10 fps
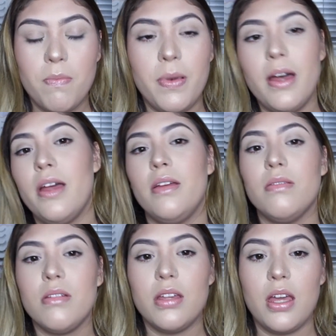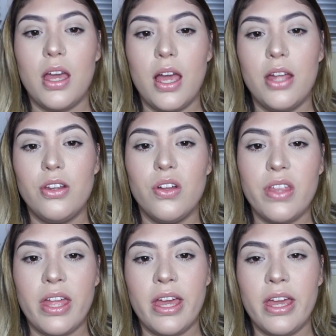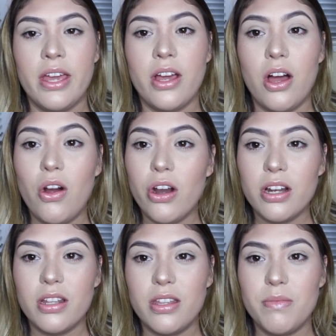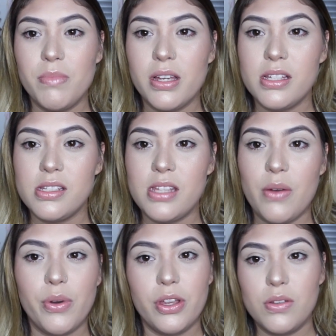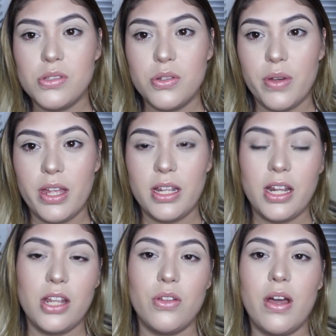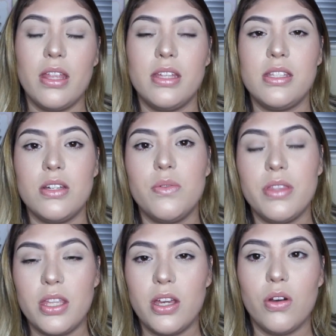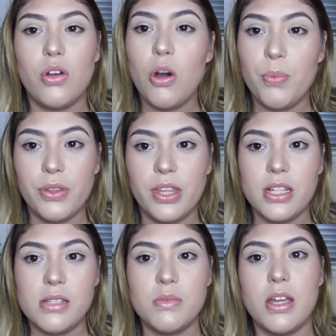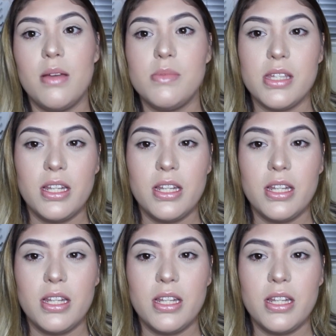But I know that it got hard on them because they weren't used to it and they didn't know how to deal with it or cope with it sometimes.